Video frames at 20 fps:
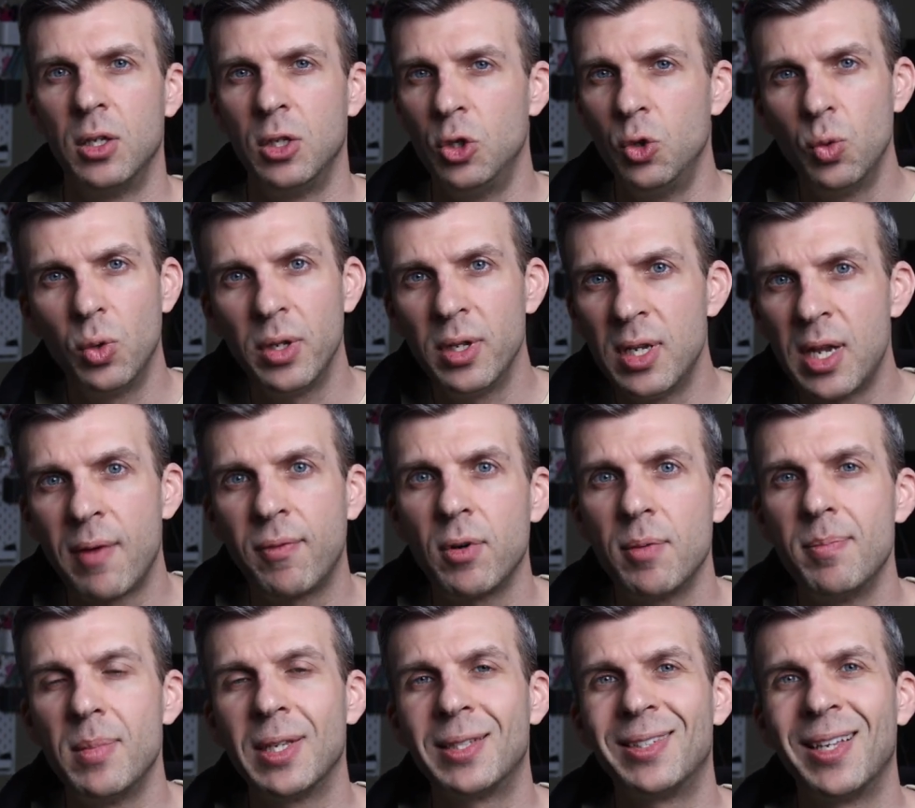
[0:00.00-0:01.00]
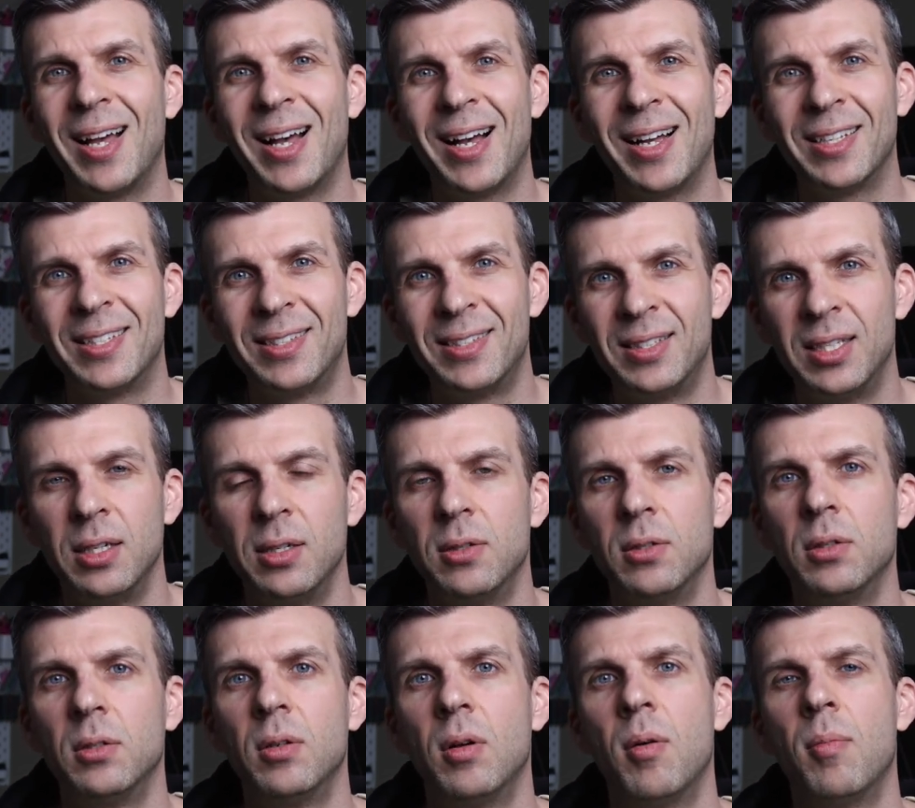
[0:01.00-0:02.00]
You will never miss a
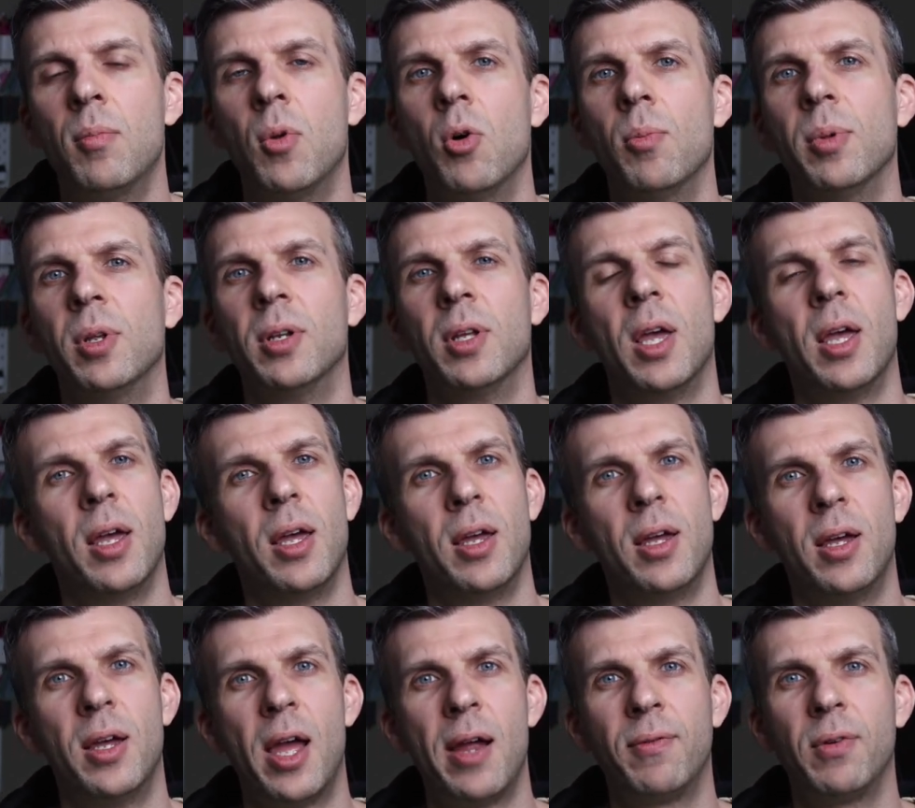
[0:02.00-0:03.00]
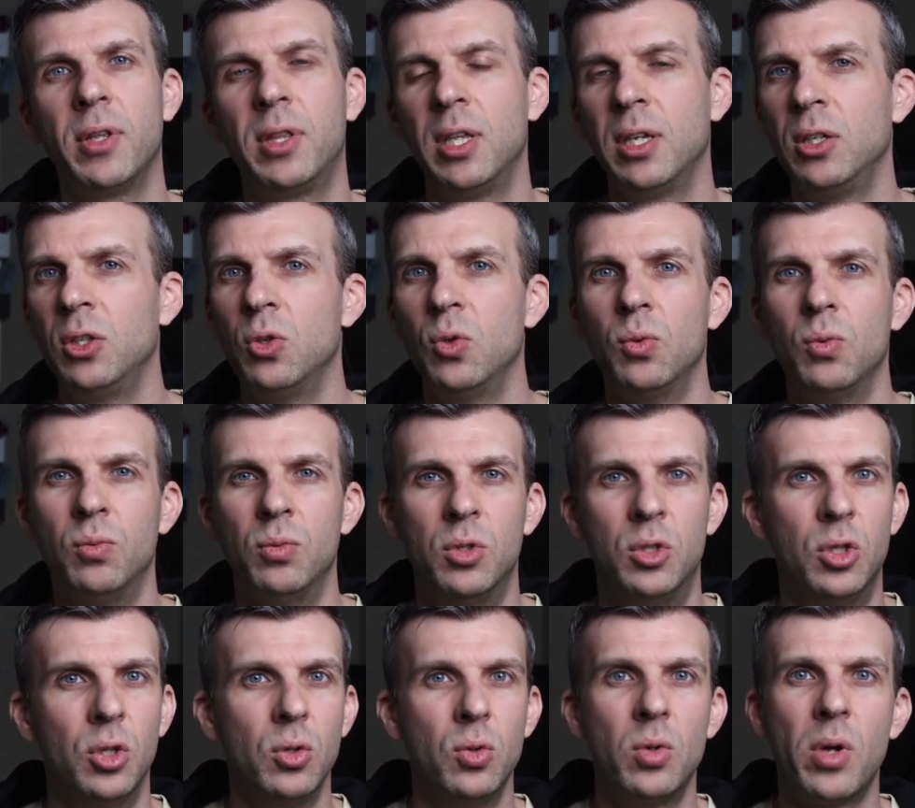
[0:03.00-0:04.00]
single moment. Everything you
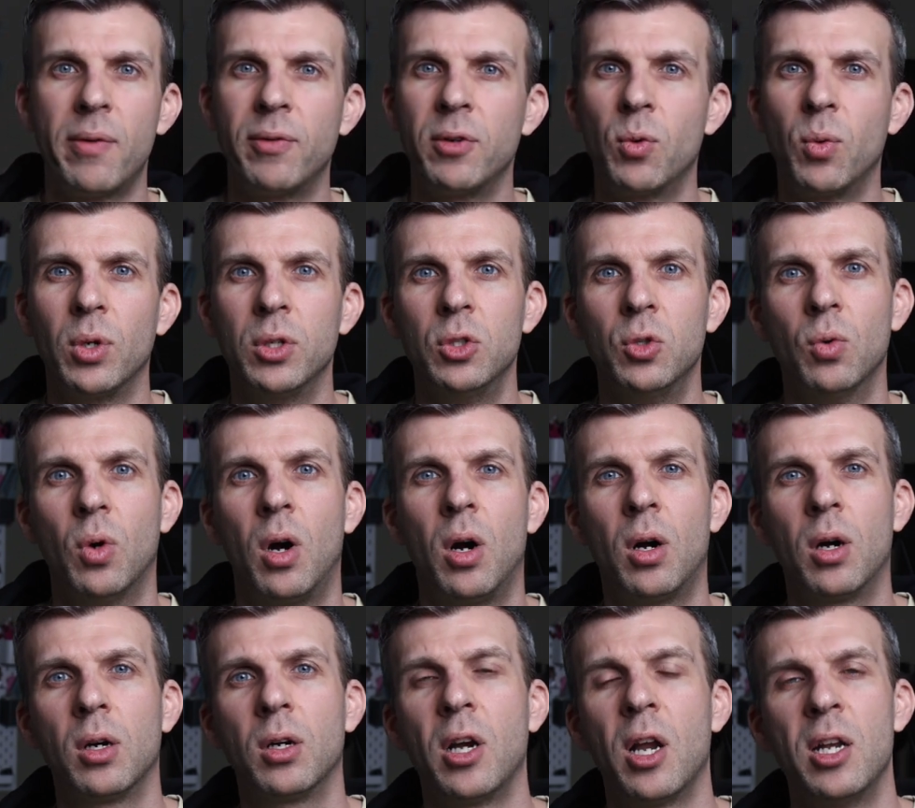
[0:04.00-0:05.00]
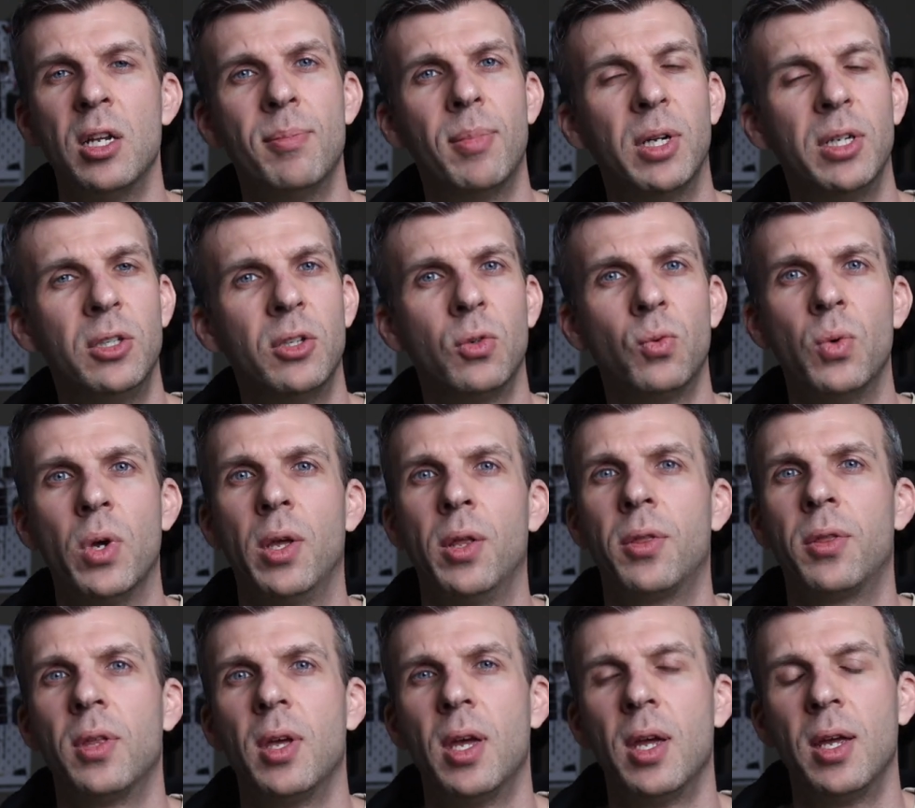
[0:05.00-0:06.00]
do, everywhere you are, anybody you're
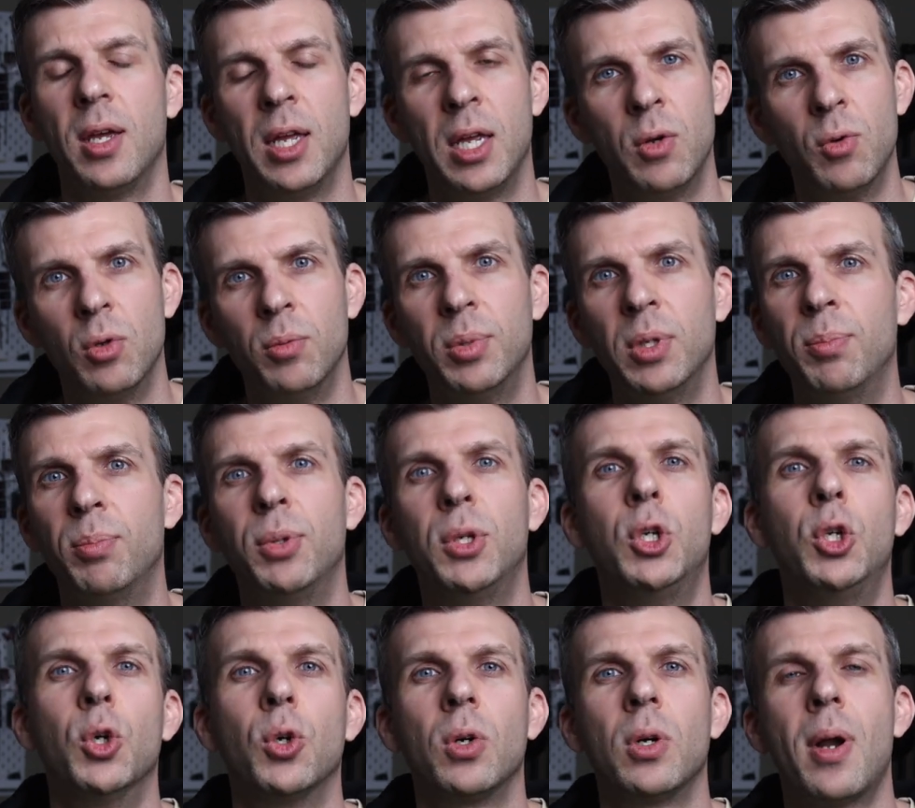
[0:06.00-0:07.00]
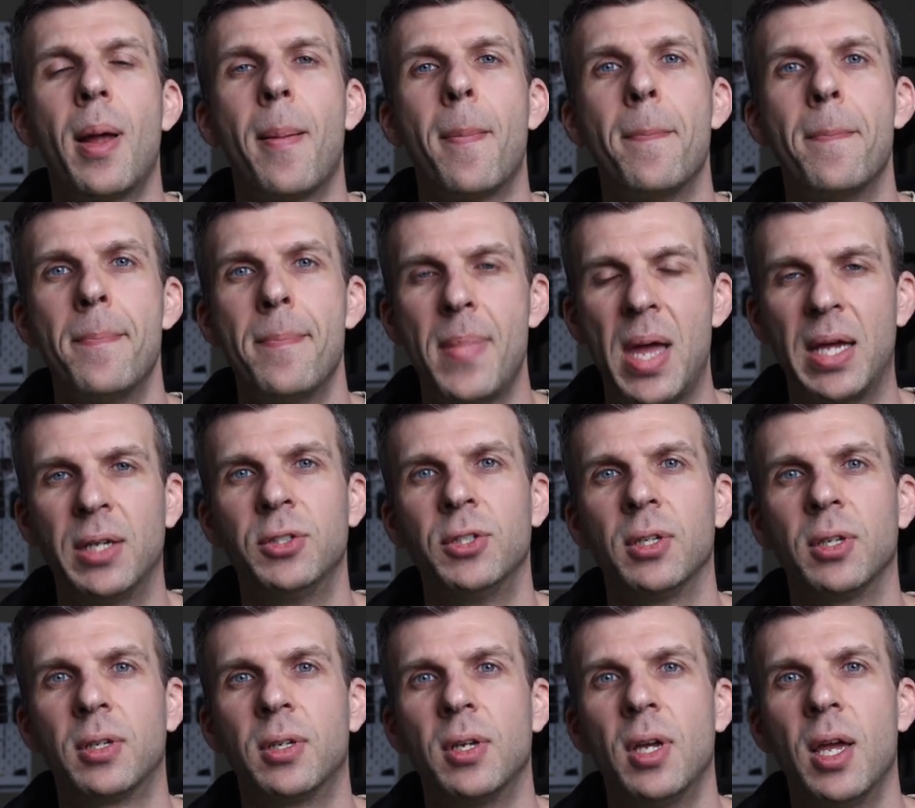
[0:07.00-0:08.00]
with, it will be pure
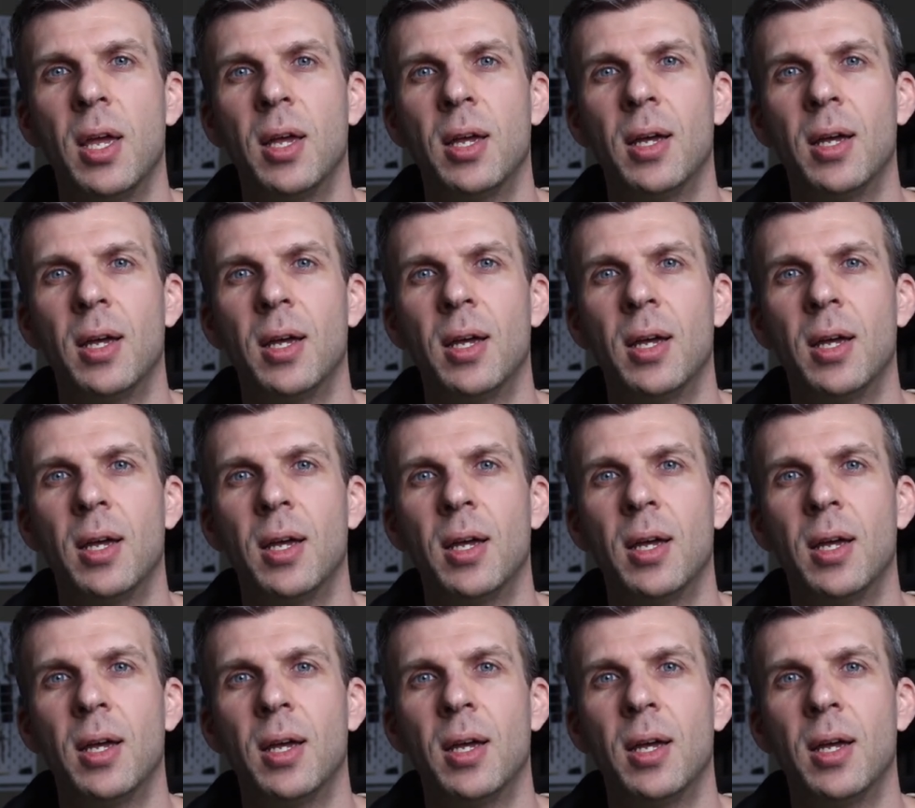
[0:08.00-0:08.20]
magic.